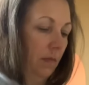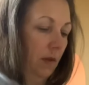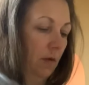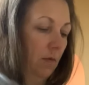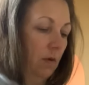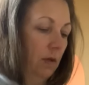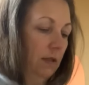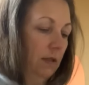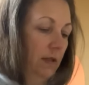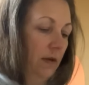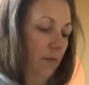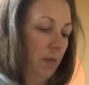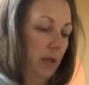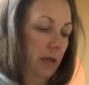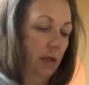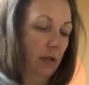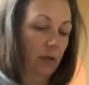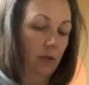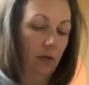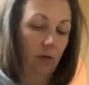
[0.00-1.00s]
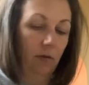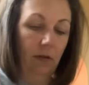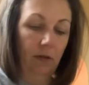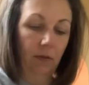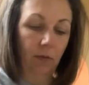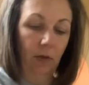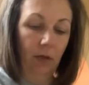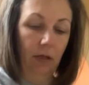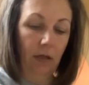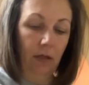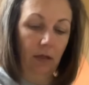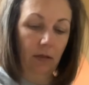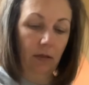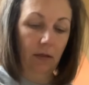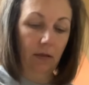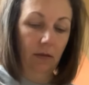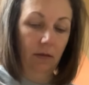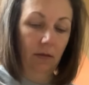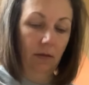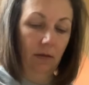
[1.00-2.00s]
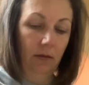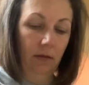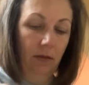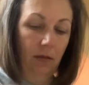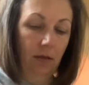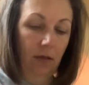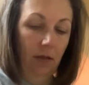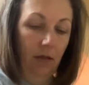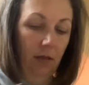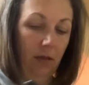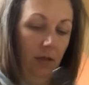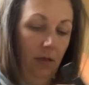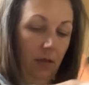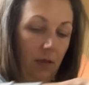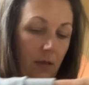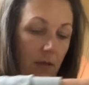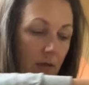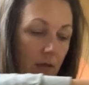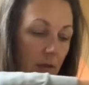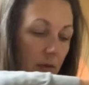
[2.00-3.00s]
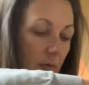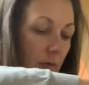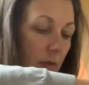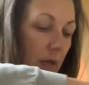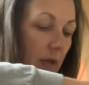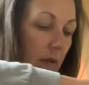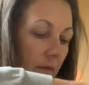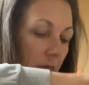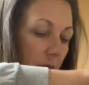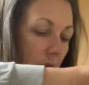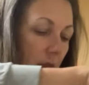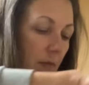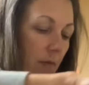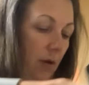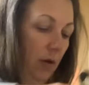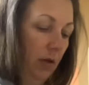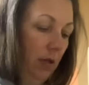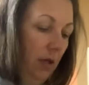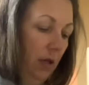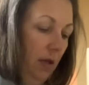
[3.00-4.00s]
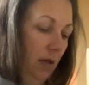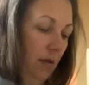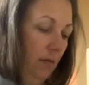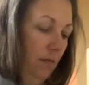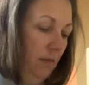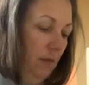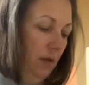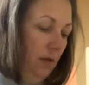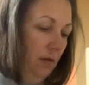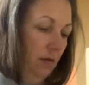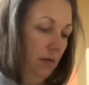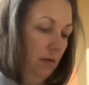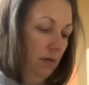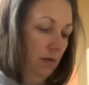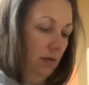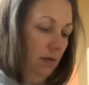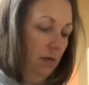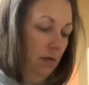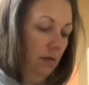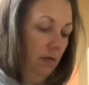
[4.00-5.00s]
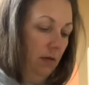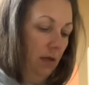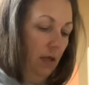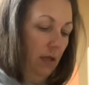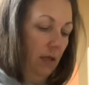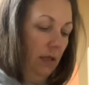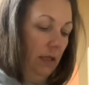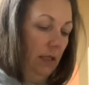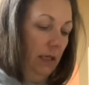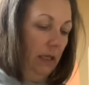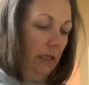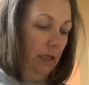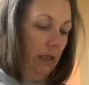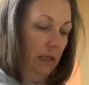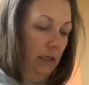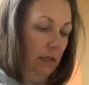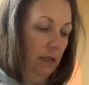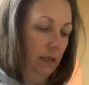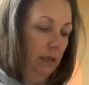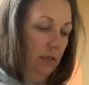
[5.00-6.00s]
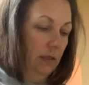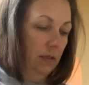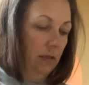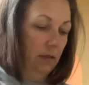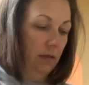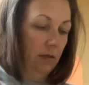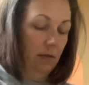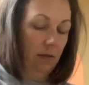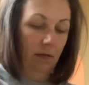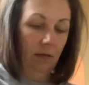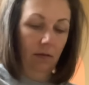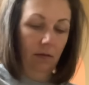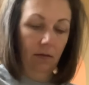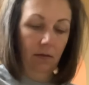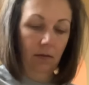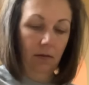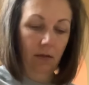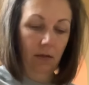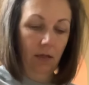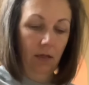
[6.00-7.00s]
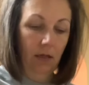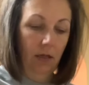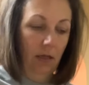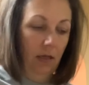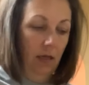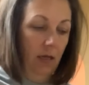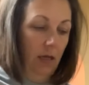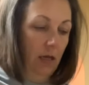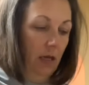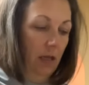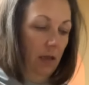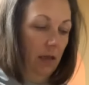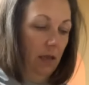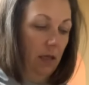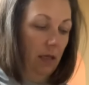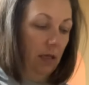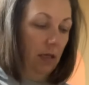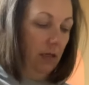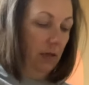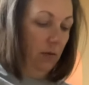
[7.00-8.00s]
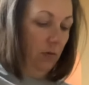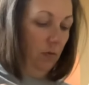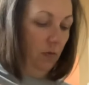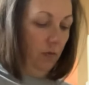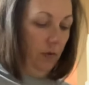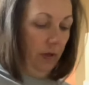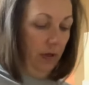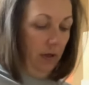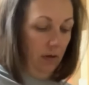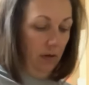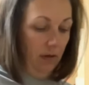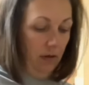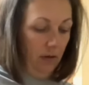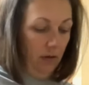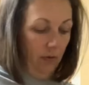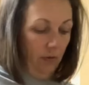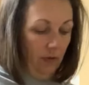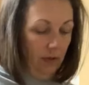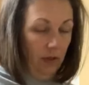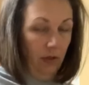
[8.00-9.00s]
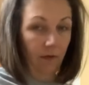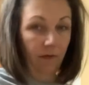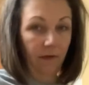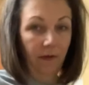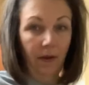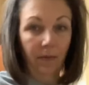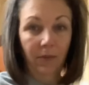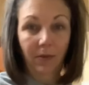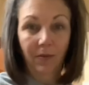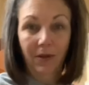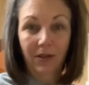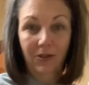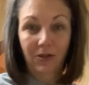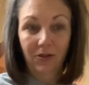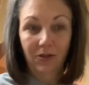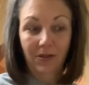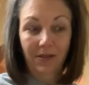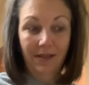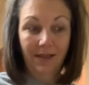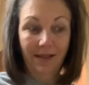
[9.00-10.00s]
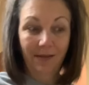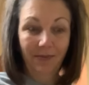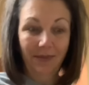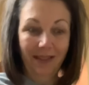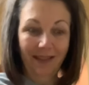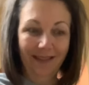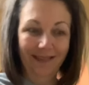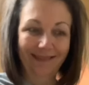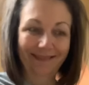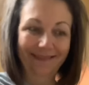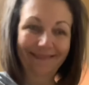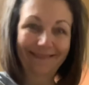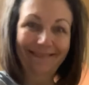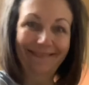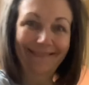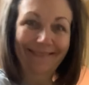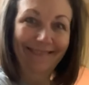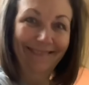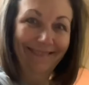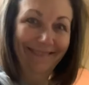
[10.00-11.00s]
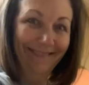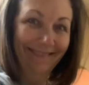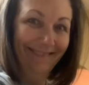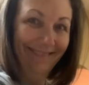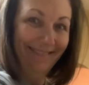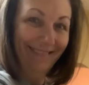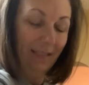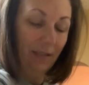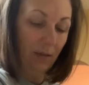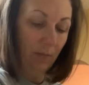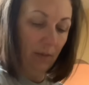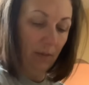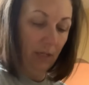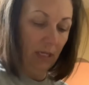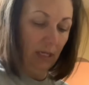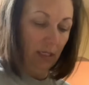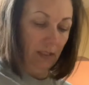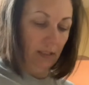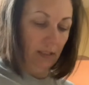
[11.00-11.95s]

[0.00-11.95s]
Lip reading: What is everybody gonna do this weekend? We volleyball game at Lincoln, and then we're going to do family pictures in Tipton. It's gonna be a nice